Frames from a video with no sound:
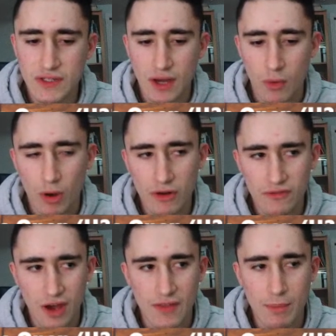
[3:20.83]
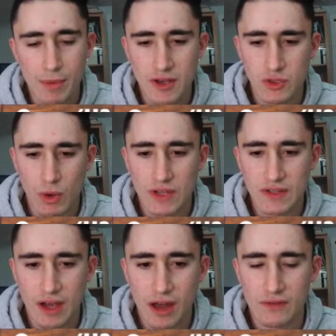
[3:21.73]
and I want to find the best way to
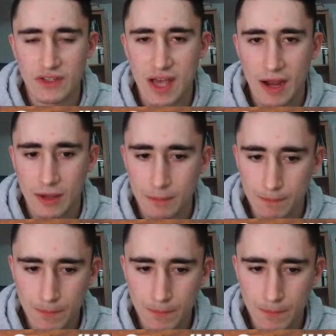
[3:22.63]
kind of attack him.